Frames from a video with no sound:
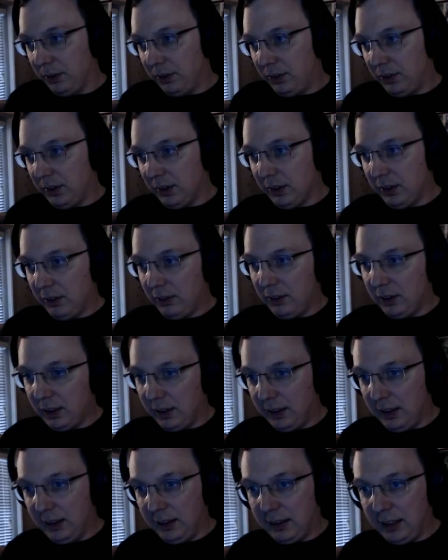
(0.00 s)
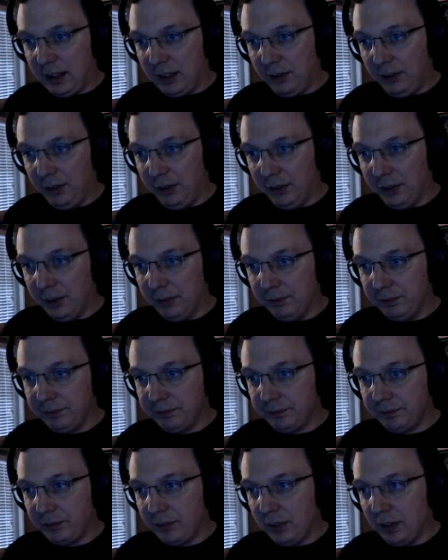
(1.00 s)
Zero. I think that'll do it.
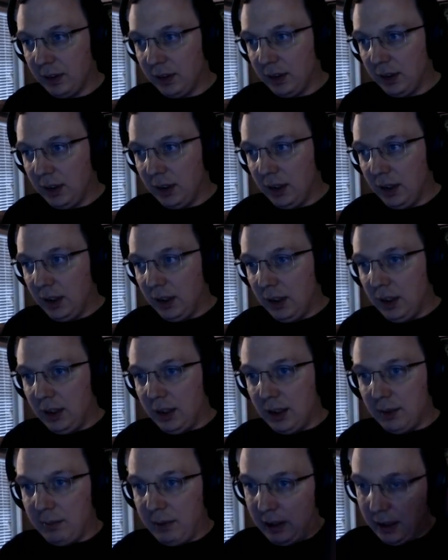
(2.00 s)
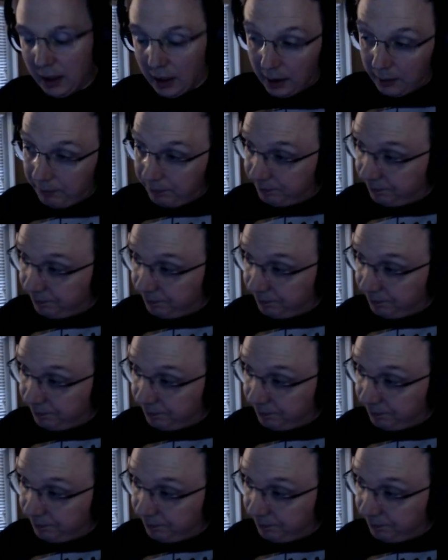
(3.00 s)
It may not.